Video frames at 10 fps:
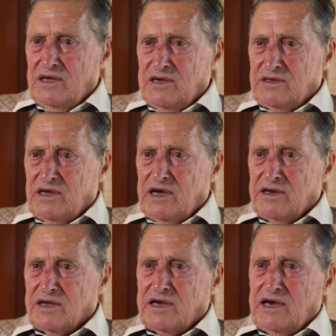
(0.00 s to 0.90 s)
and they
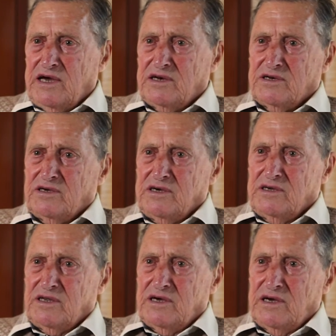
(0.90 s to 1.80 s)
had a
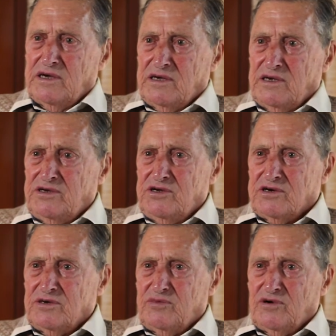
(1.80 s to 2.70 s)
canteen there, and you
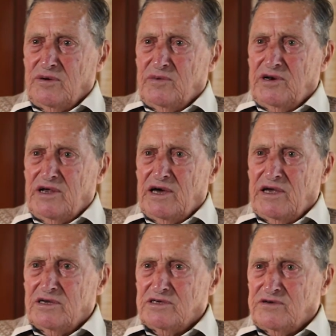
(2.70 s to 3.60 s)
could buy
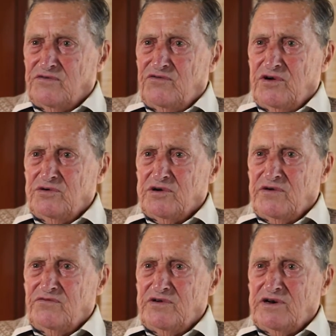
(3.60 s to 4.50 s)
bananas and fruit
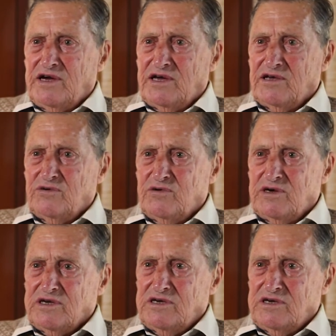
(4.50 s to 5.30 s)
every day of the week.